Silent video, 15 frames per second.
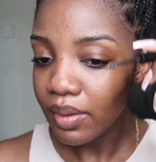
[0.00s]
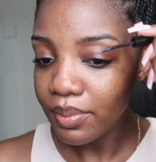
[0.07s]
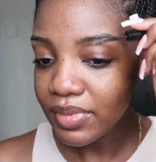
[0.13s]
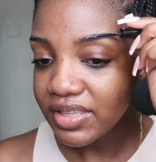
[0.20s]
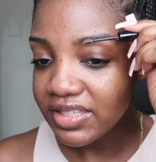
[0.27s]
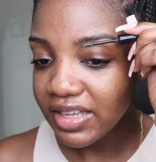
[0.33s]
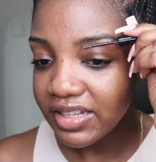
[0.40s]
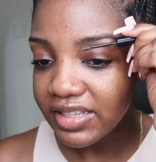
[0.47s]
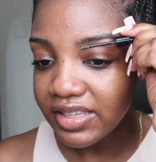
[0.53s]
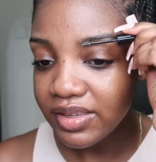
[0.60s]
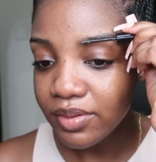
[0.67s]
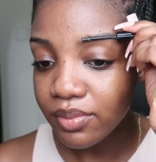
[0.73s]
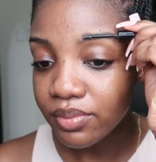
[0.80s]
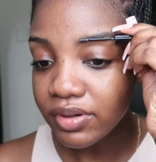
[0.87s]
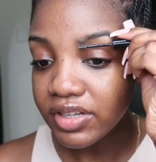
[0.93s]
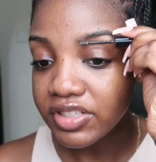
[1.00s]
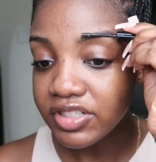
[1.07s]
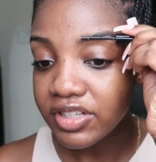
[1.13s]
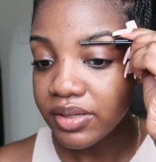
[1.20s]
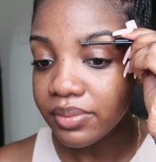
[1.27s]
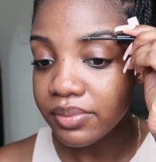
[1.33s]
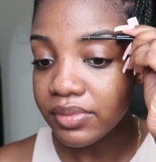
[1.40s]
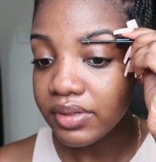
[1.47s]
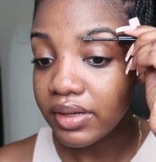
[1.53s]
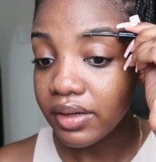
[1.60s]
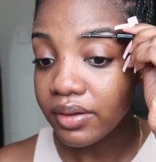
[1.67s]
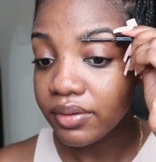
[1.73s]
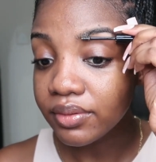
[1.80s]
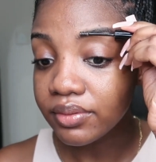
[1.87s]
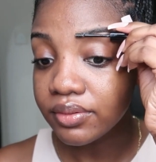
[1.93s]
Basically brush them
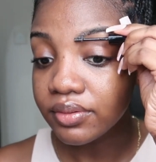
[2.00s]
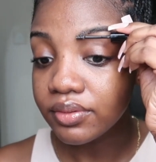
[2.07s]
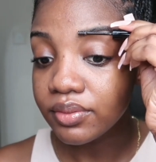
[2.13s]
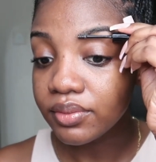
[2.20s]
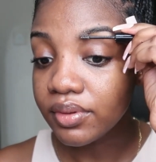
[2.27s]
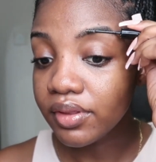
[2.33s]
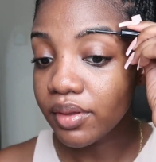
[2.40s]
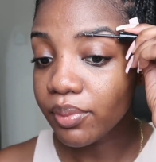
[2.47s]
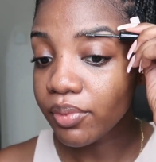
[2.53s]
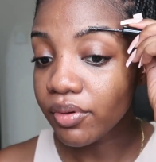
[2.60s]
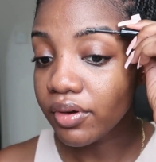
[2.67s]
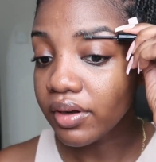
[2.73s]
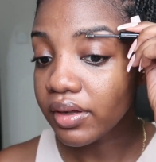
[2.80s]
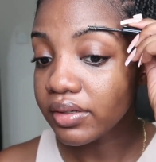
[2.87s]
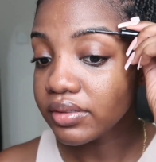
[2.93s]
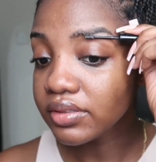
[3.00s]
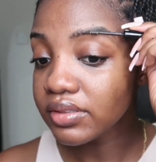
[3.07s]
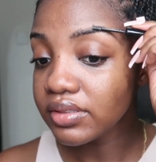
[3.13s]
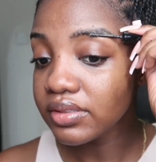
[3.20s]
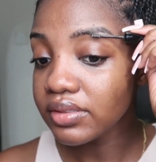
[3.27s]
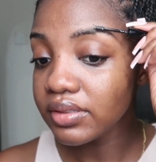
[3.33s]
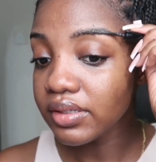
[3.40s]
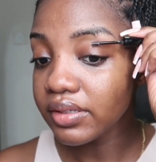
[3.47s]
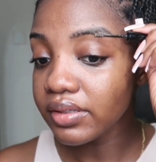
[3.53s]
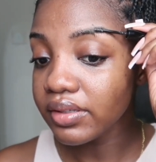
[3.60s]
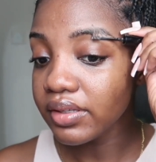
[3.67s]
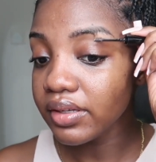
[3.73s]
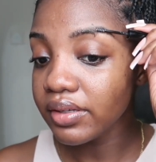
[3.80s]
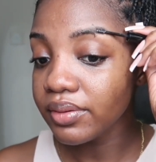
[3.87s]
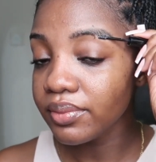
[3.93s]
down with the product like
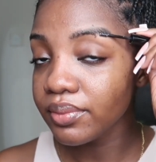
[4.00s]
that.